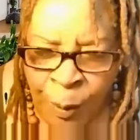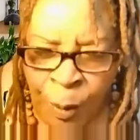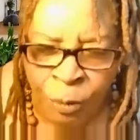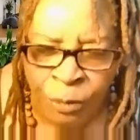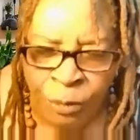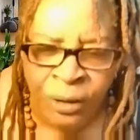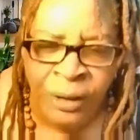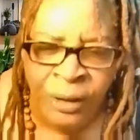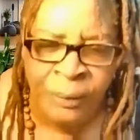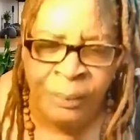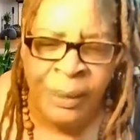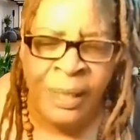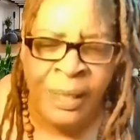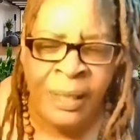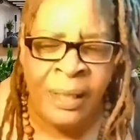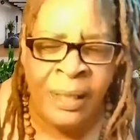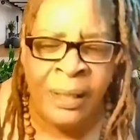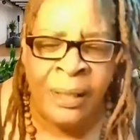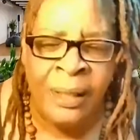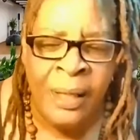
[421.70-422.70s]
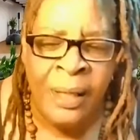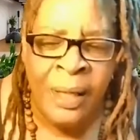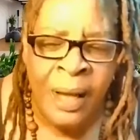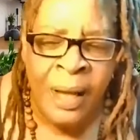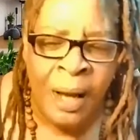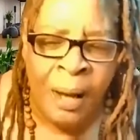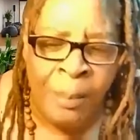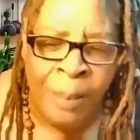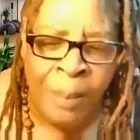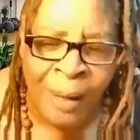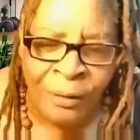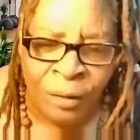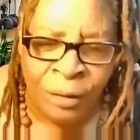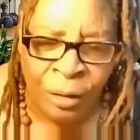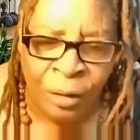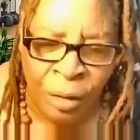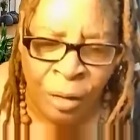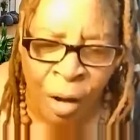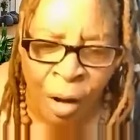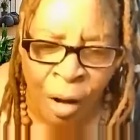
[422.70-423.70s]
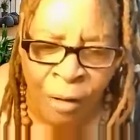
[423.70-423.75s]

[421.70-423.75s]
spoke to the media about